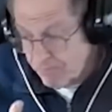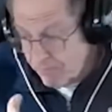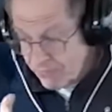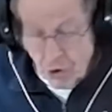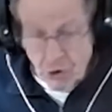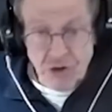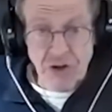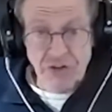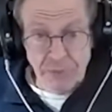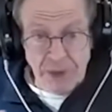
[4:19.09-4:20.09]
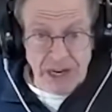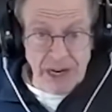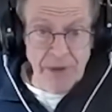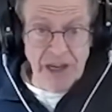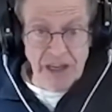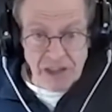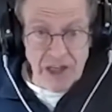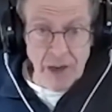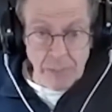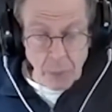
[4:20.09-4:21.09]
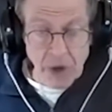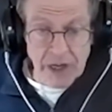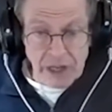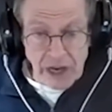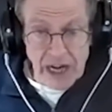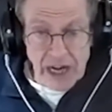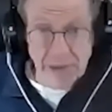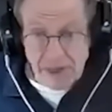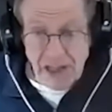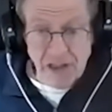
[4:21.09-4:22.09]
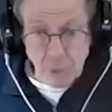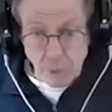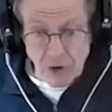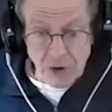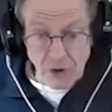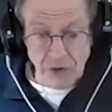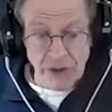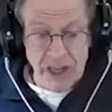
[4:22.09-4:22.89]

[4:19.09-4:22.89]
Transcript: verge of becoming the #1 economy in the world.